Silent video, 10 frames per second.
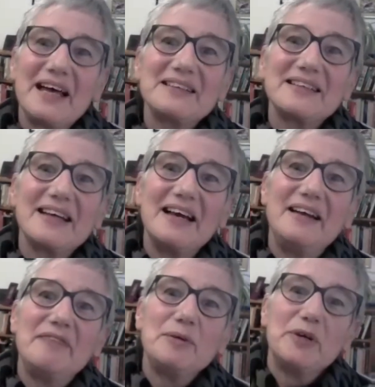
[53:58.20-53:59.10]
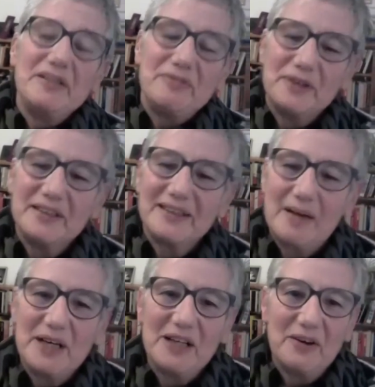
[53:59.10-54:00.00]
thanks again, everybody, for
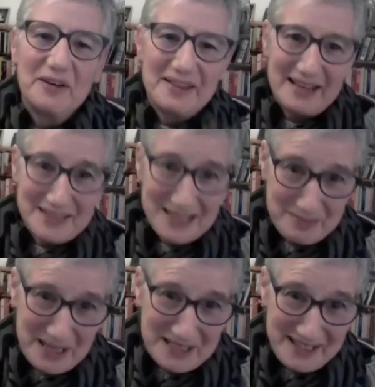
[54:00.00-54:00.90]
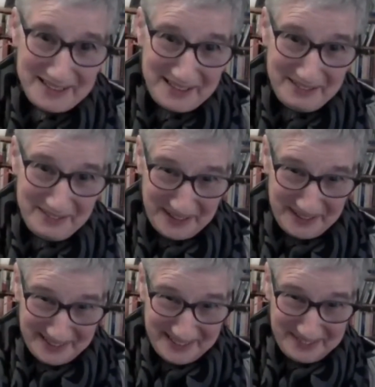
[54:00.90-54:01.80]
coming along, and thanks especially to you,
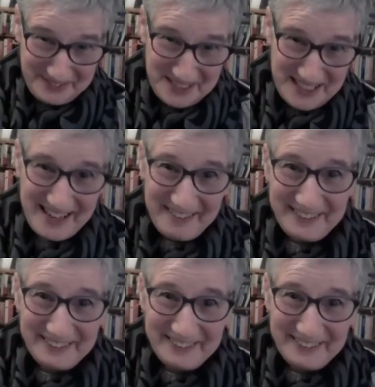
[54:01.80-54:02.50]
Fergus, for sharing